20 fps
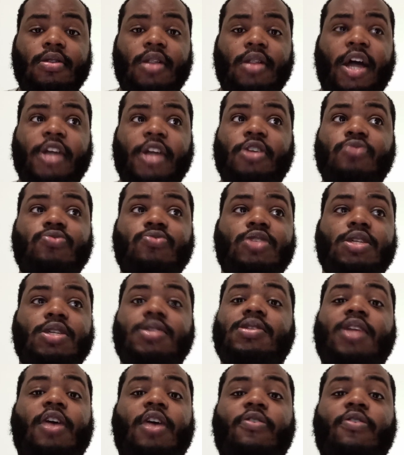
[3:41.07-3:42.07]
Like, you
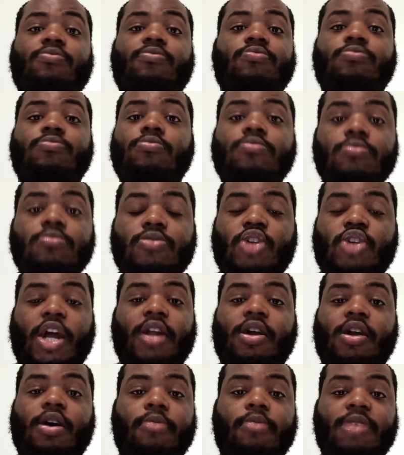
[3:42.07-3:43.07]
just now
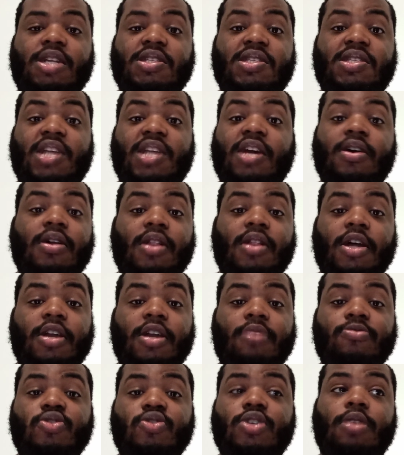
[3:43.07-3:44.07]
trying to come in and stake a
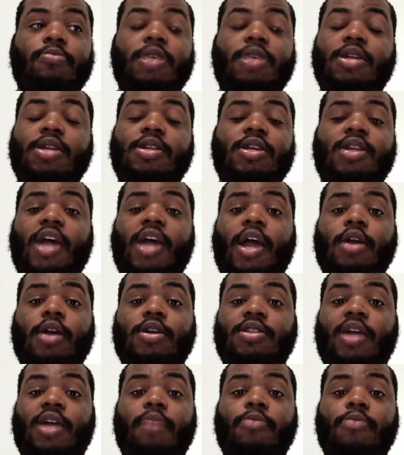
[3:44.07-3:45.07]
claim? You should have been did that,
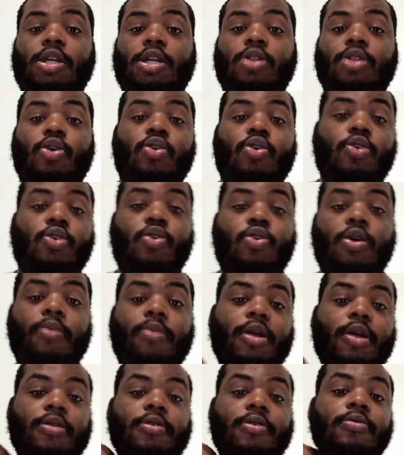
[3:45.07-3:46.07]
because that money long
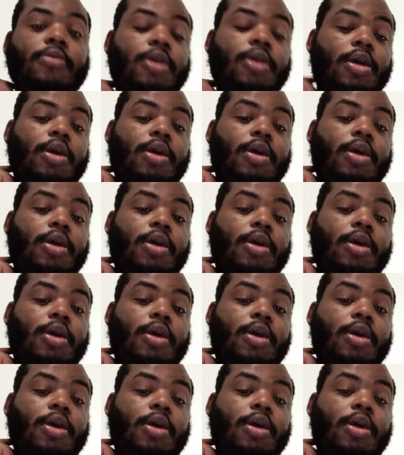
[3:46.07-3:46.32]
gone, brother.